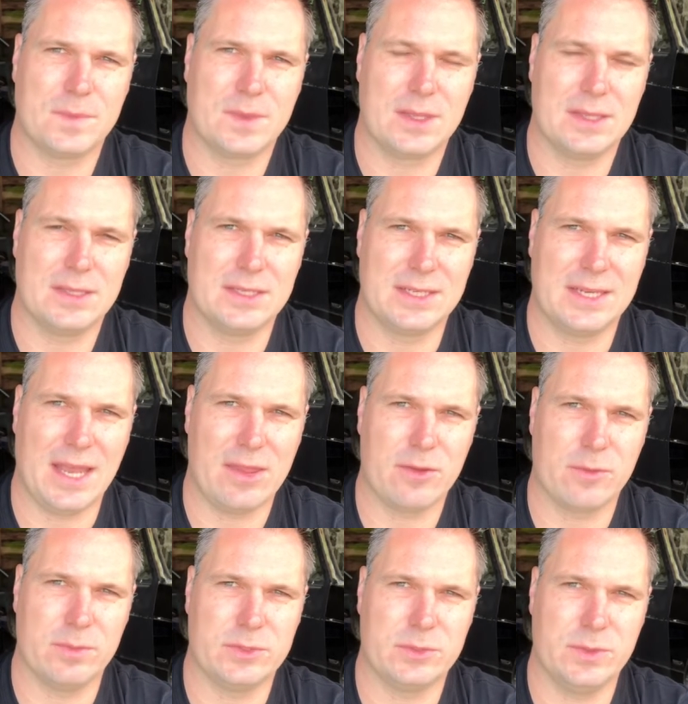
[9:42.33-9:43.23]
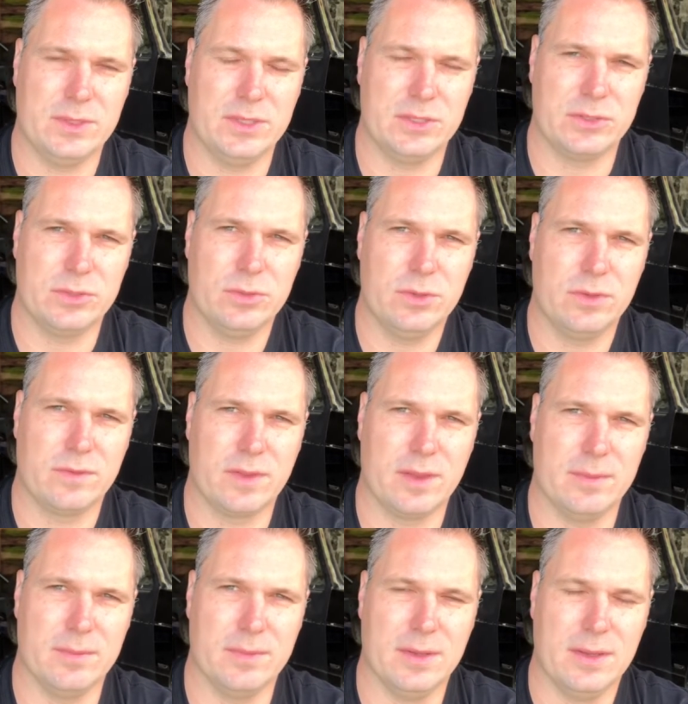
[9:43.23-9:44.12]
together between the 2 of
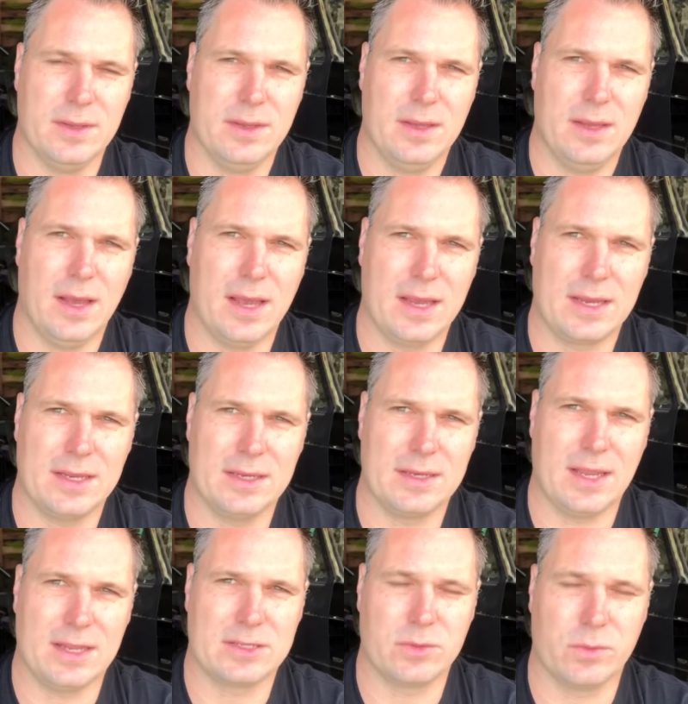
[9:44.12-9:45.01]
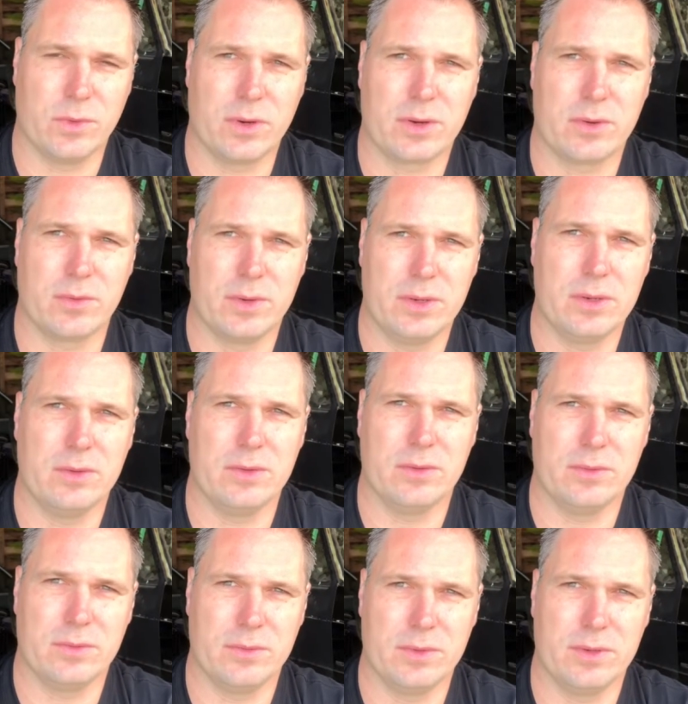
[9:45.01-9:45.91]
them, I can get to work
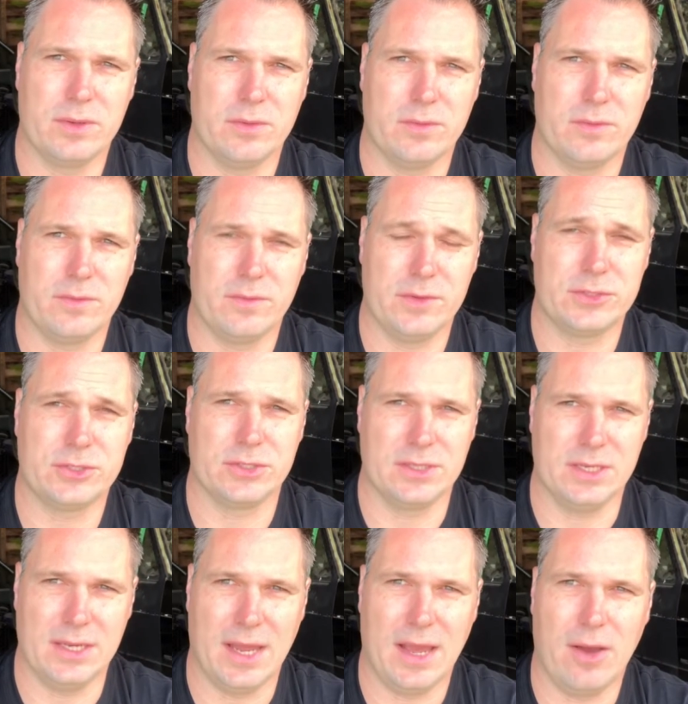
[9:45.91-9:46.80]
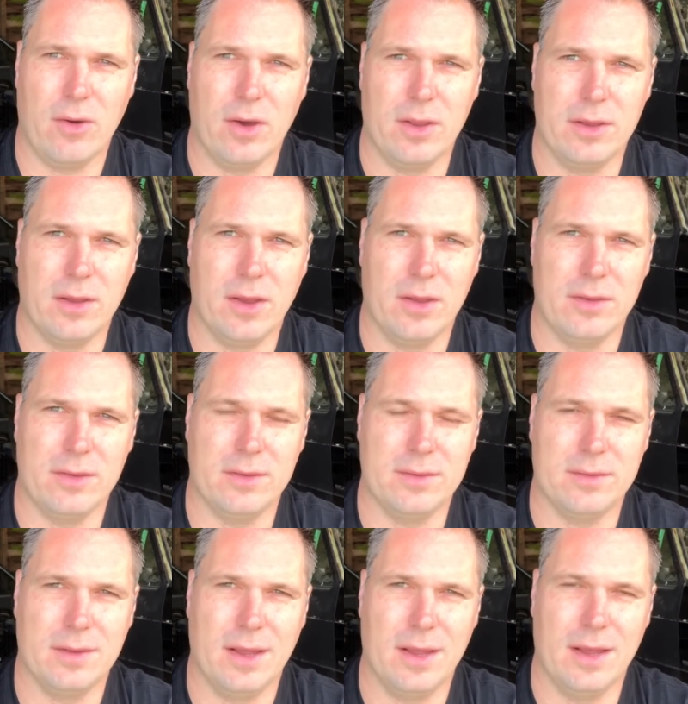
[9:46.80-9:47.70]
real efficiently now
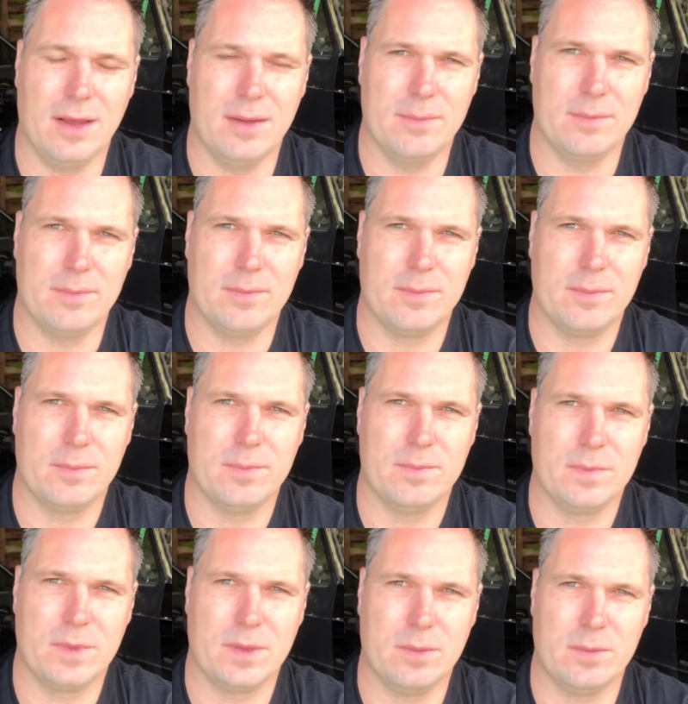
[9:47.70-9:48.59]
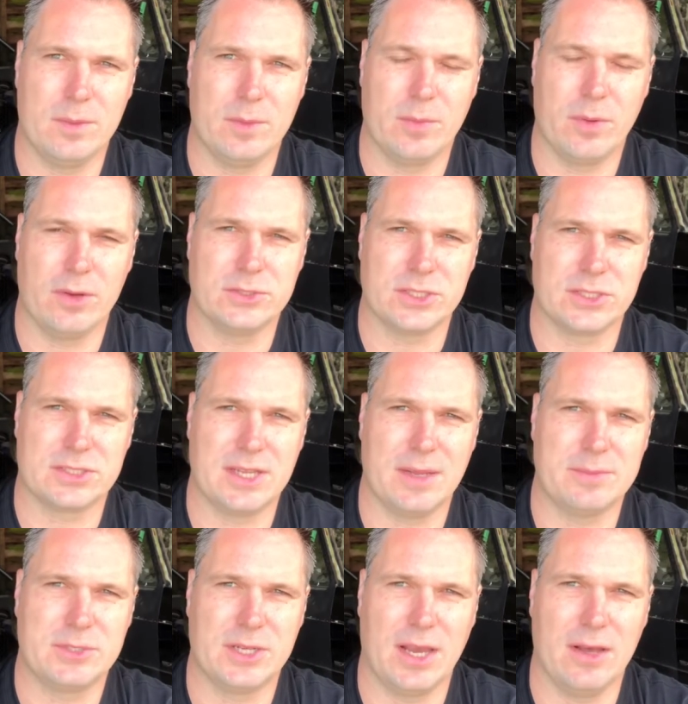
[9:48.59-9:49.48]
on Project
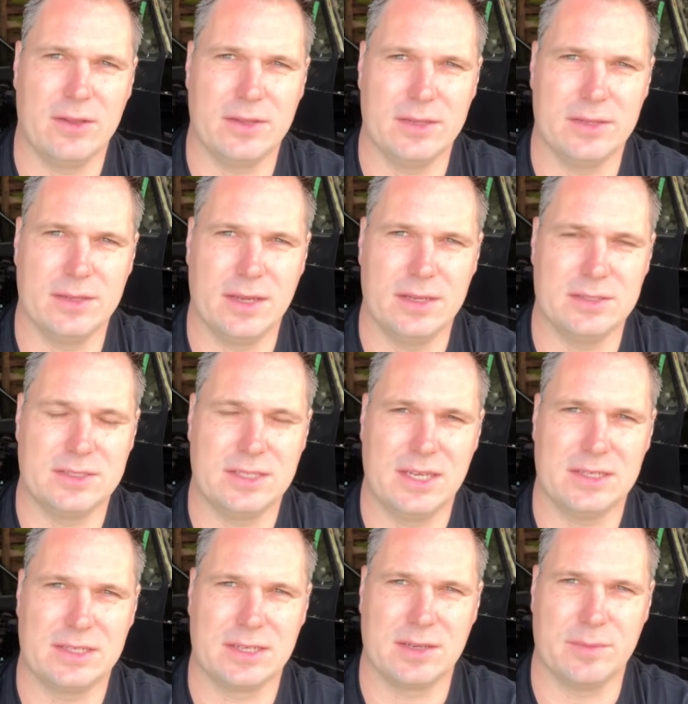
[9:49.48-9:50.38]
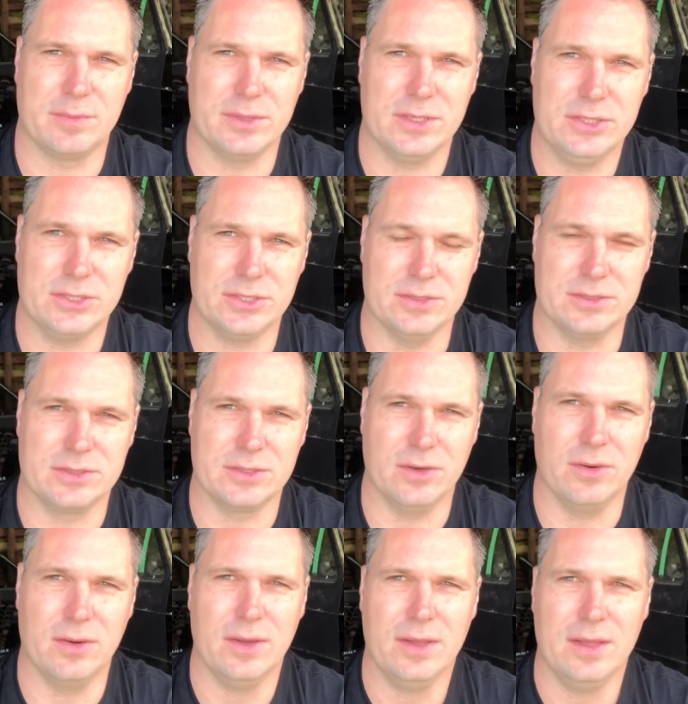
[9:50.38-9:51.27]
Stepchild and see it to completion.
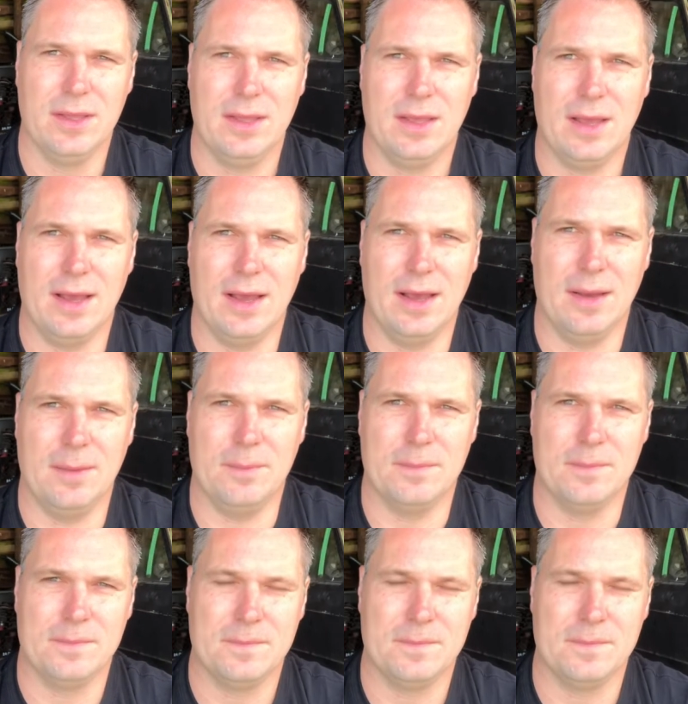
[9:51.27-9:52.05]
So I'm